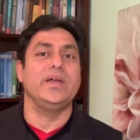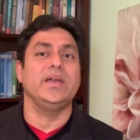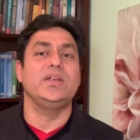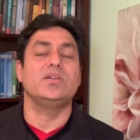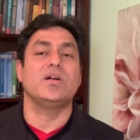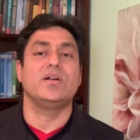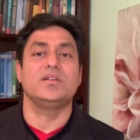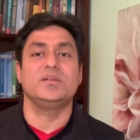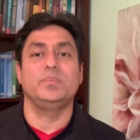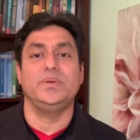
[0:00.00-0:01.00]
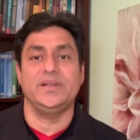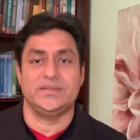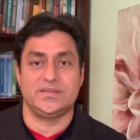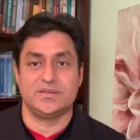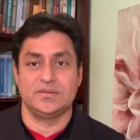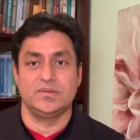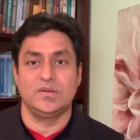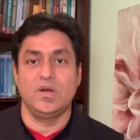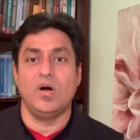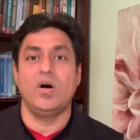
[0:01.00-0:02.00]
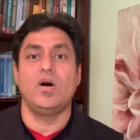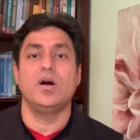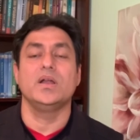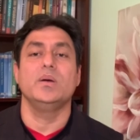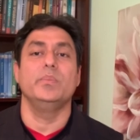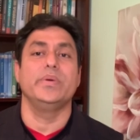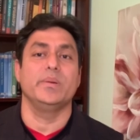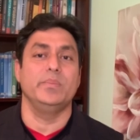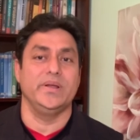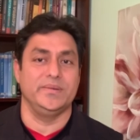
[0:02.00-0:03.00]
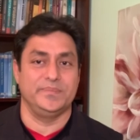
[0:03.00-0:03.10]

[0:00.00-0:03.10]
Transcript: eternal bliss or Brahman.